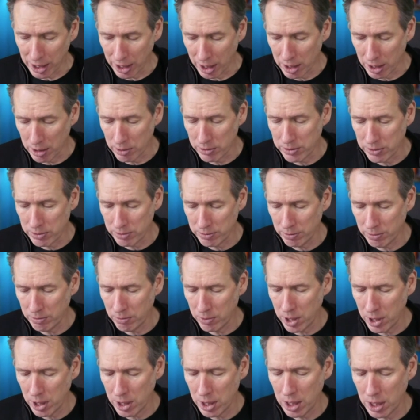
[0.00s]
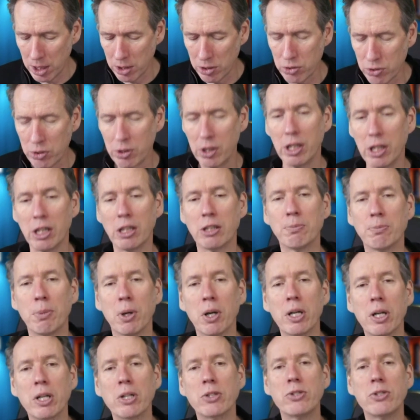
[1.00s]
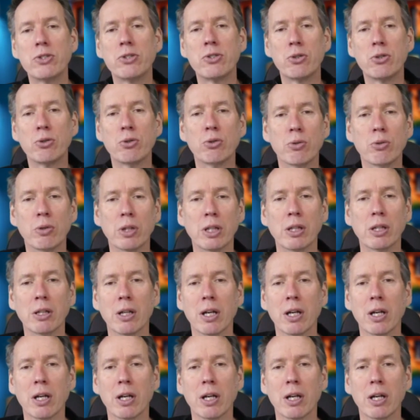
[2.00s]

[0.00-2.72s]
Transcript: and I was really intrigued by his story,